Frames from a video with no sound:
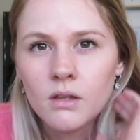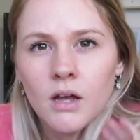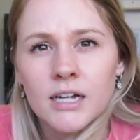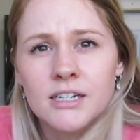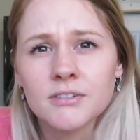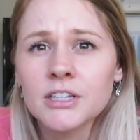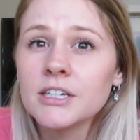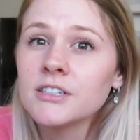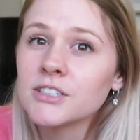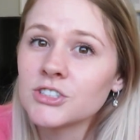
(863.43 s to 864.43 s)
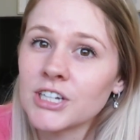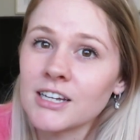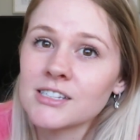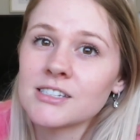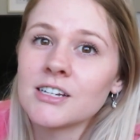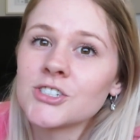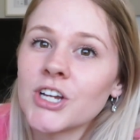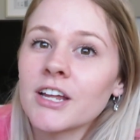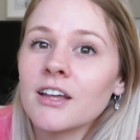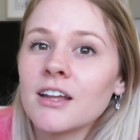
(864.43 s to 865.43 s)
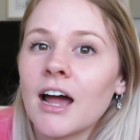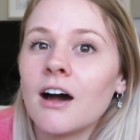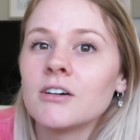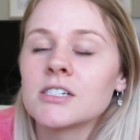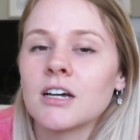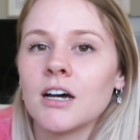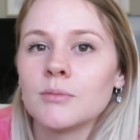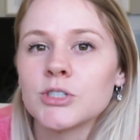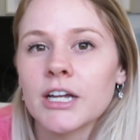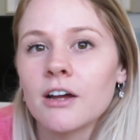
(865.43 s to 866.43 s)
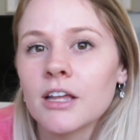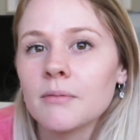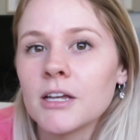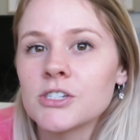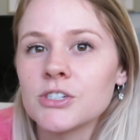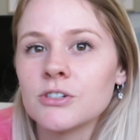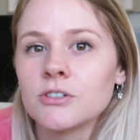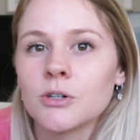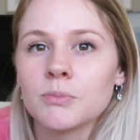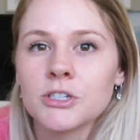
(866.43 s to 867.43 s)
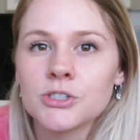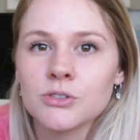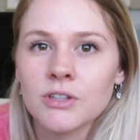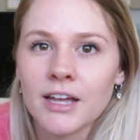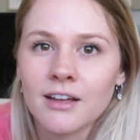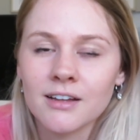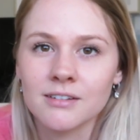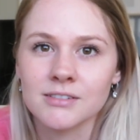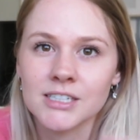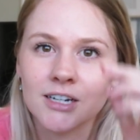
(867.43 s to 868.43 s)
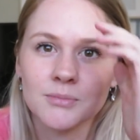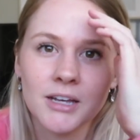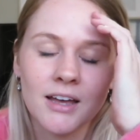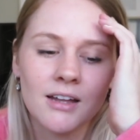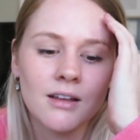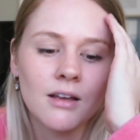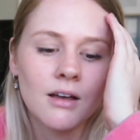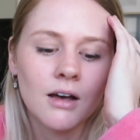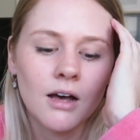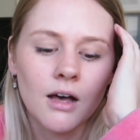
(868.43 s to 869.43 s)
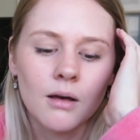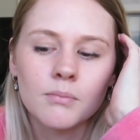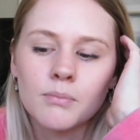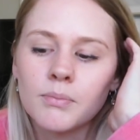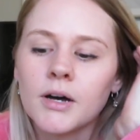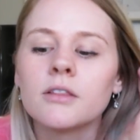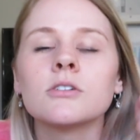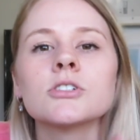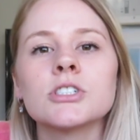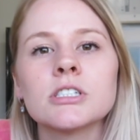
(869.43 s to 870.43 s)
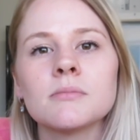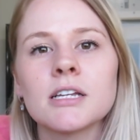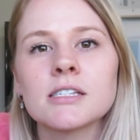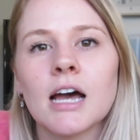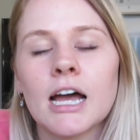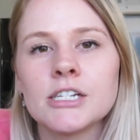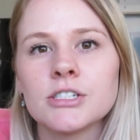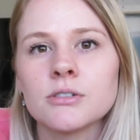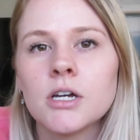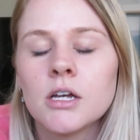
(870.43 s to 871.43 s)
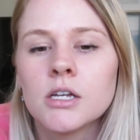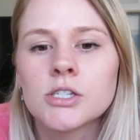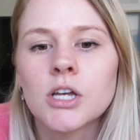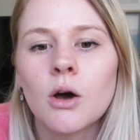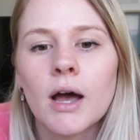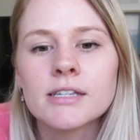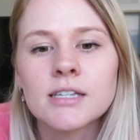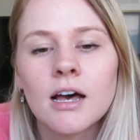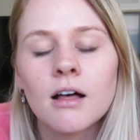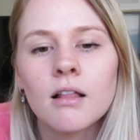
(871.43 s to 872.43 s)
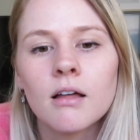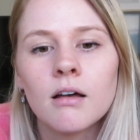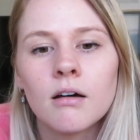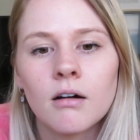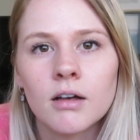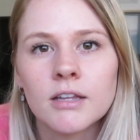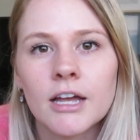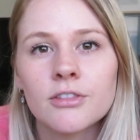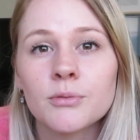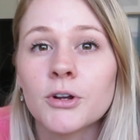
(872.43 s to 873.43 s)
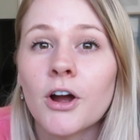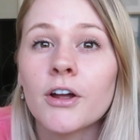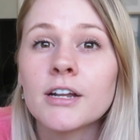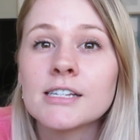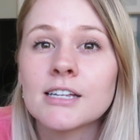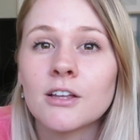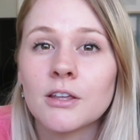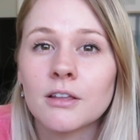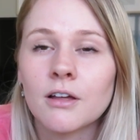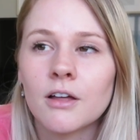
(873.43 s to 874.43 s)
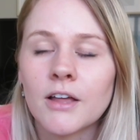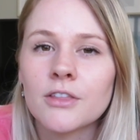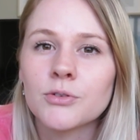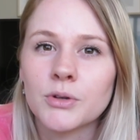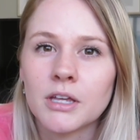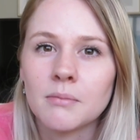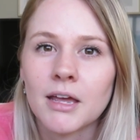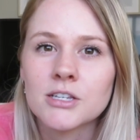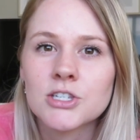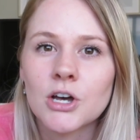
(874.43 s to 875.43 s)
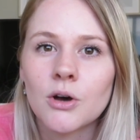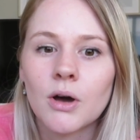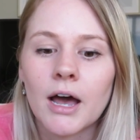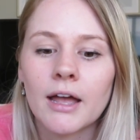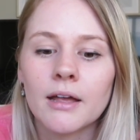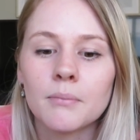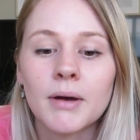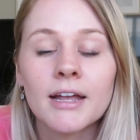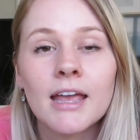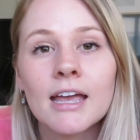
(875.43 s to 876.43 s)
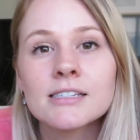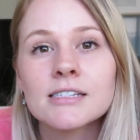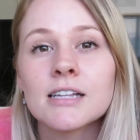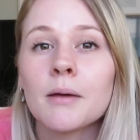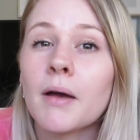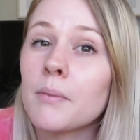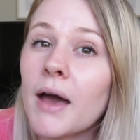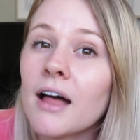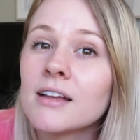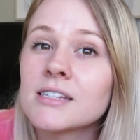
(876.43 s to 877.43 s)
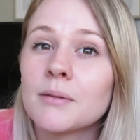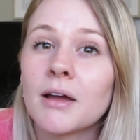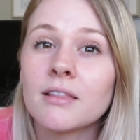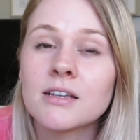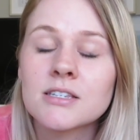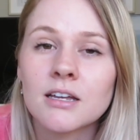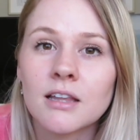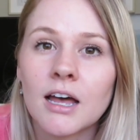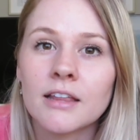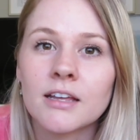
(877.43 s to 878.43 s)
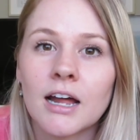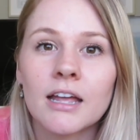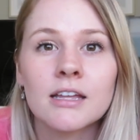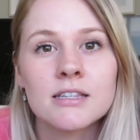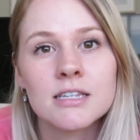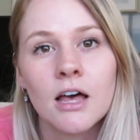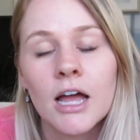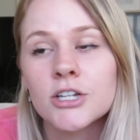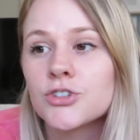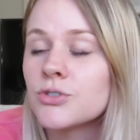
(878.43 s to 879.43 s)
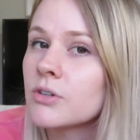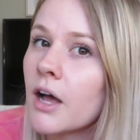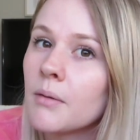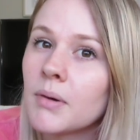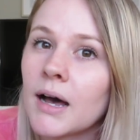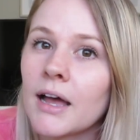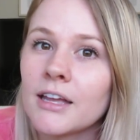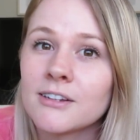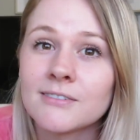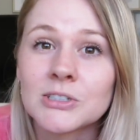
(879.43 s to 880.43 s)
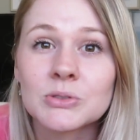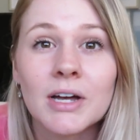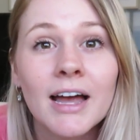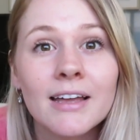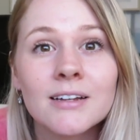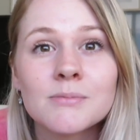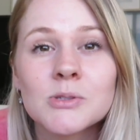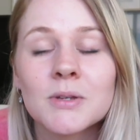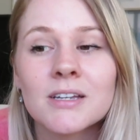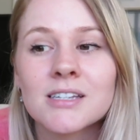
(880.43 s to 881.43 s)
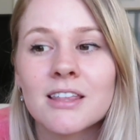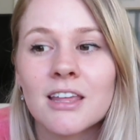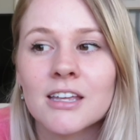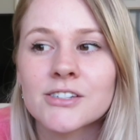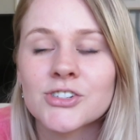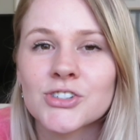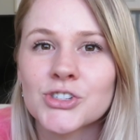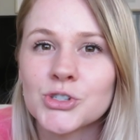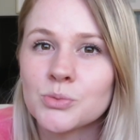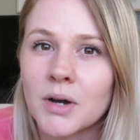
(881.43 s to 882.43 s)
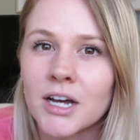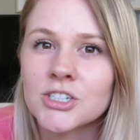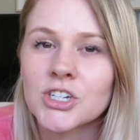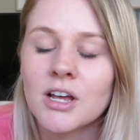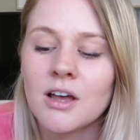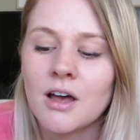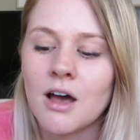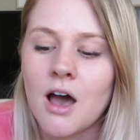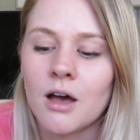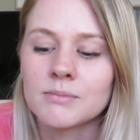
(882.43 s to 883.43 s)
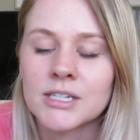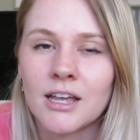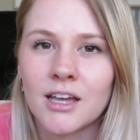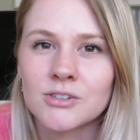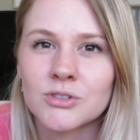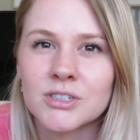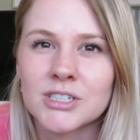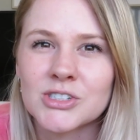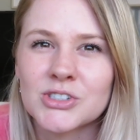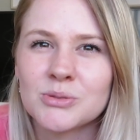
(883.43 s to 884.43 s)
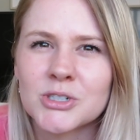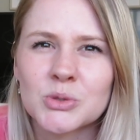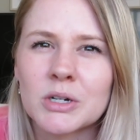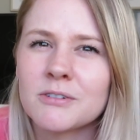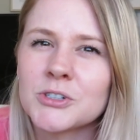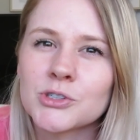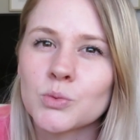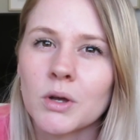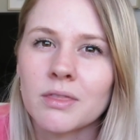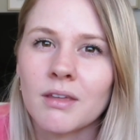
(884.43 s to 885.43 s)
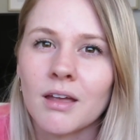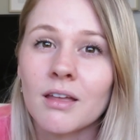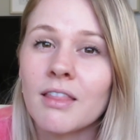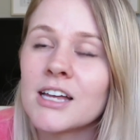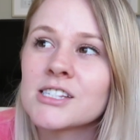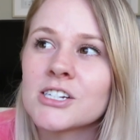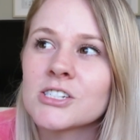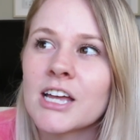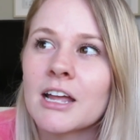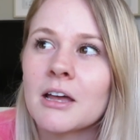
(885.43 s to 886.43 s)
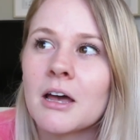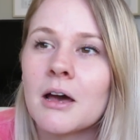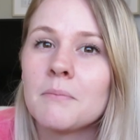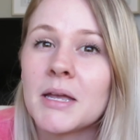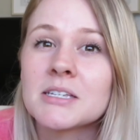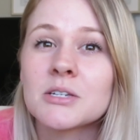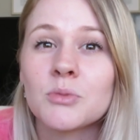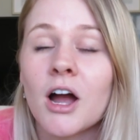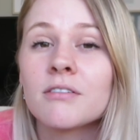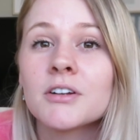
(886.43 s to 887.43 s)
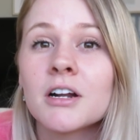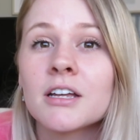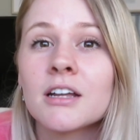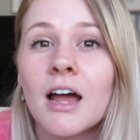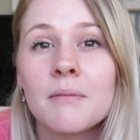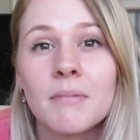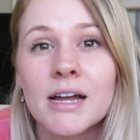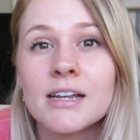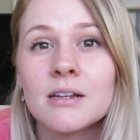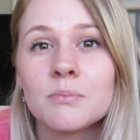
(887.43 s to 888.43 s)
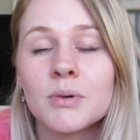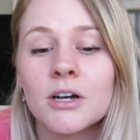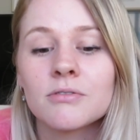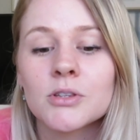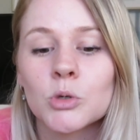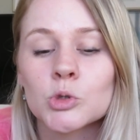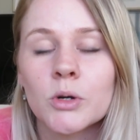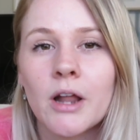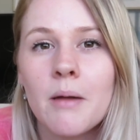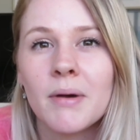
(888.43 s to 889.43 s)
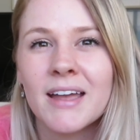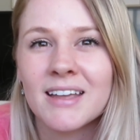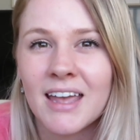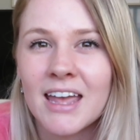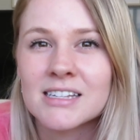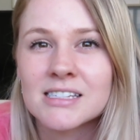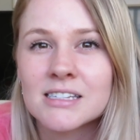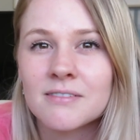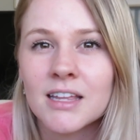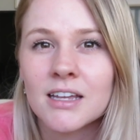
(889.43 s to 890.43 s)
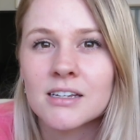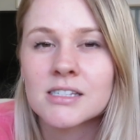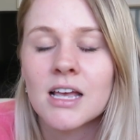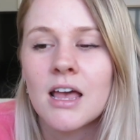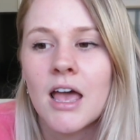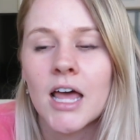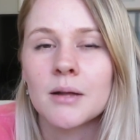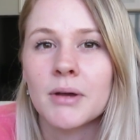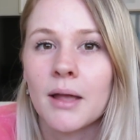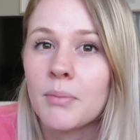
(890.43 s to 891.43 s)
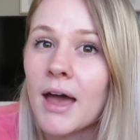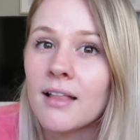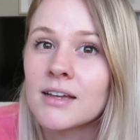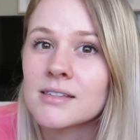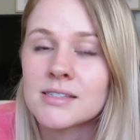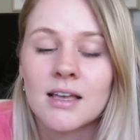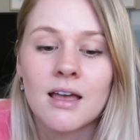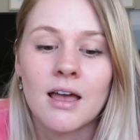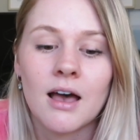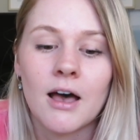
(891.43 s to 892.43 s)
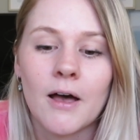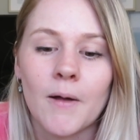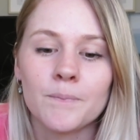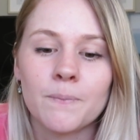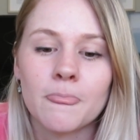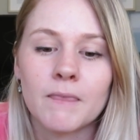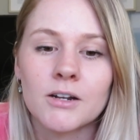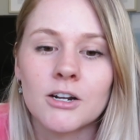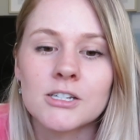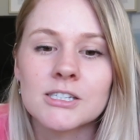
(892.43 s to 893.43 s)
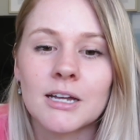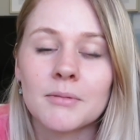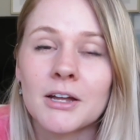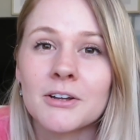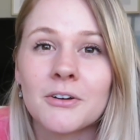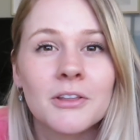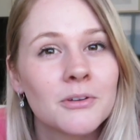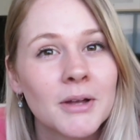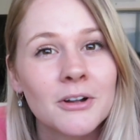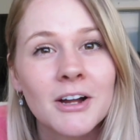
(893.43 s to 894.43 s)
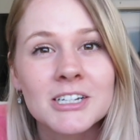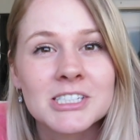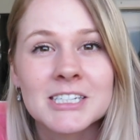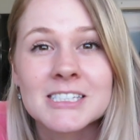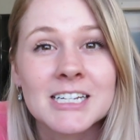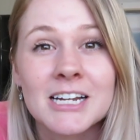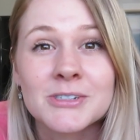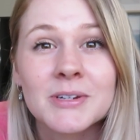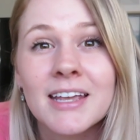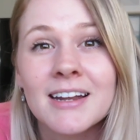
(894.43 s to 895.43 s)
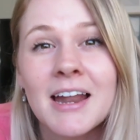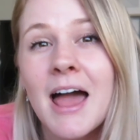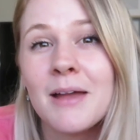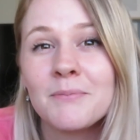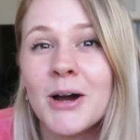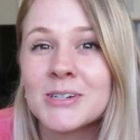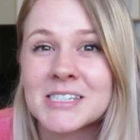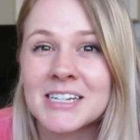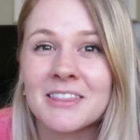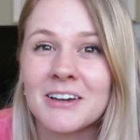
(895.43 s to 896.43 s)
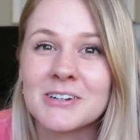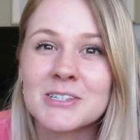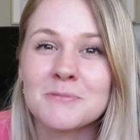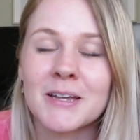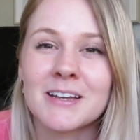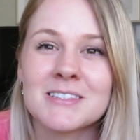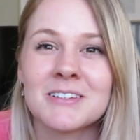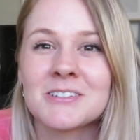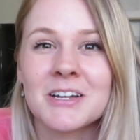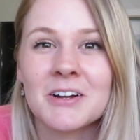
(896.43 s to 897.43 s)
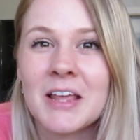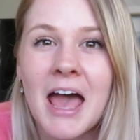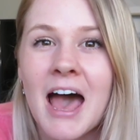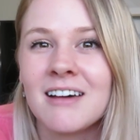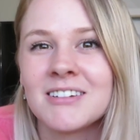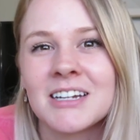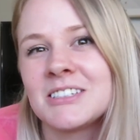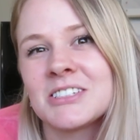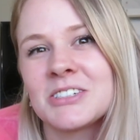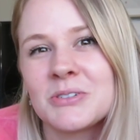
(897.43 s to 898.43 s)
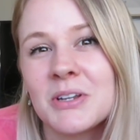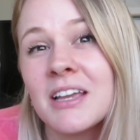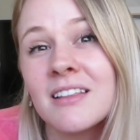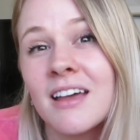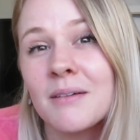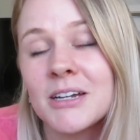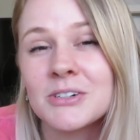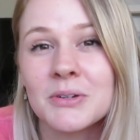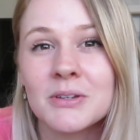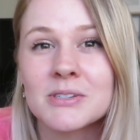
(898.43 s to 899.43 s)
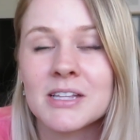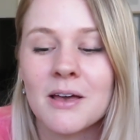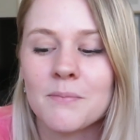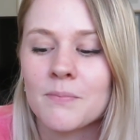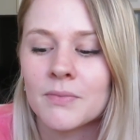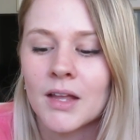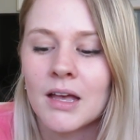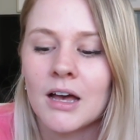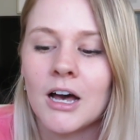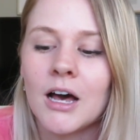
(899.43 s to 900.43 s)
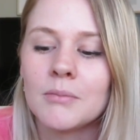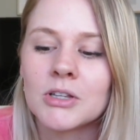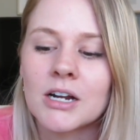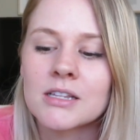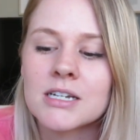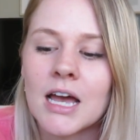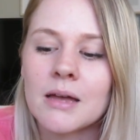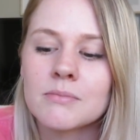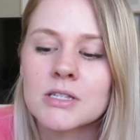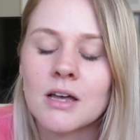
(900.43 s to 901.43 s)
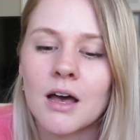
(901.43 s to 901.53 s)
I definitely suggest checking it out. Check out eBay too. Don't be too like kind of scared by that. But those are just some things that I do. So I sell online through Mercari, and I sell online through eBay. So I buy cases, I buy pallets, I buy things online that I can sell. I do not buy individual items because I think it's just too much to handle, and it's too much work for just one thing. Unless there's like amazing profit on it, I might, but for the most part I'm buying cases of things, and I'm buying pallets. And honestly, I'm kind of going through my garage and things that I don't need, and I'm posting those because those I already have and I just don't need them. I don't use them. A lot of the times